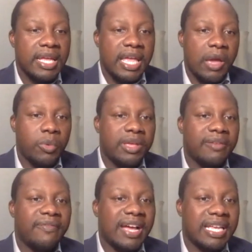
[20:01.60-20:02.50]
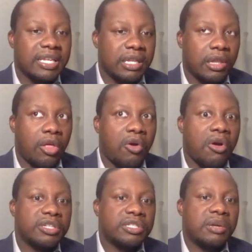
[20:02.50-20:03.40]
And we invite a
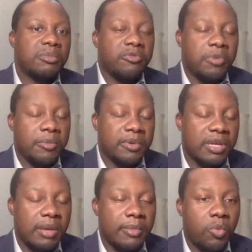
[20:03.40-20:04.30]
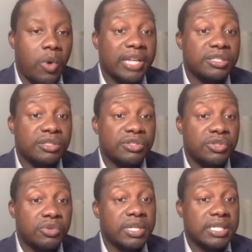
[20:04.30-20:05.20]
large number of people to come and watch the
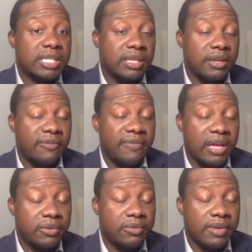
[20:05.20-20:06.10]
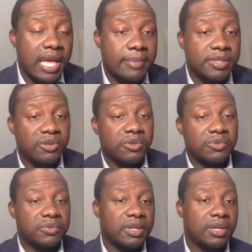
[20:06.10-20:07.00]
students in their final
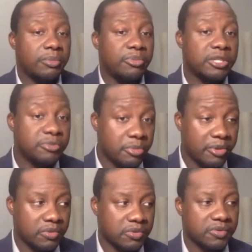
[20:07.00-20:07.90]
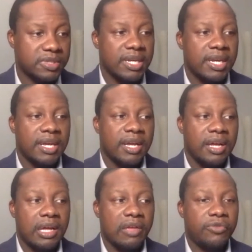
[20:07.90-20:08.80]
capstone pitch proposals.
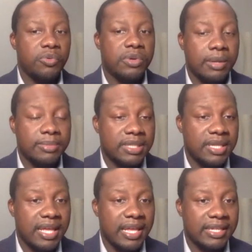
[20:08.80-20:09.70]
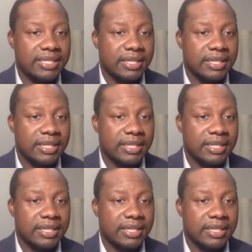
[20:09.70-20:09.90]
If you come to that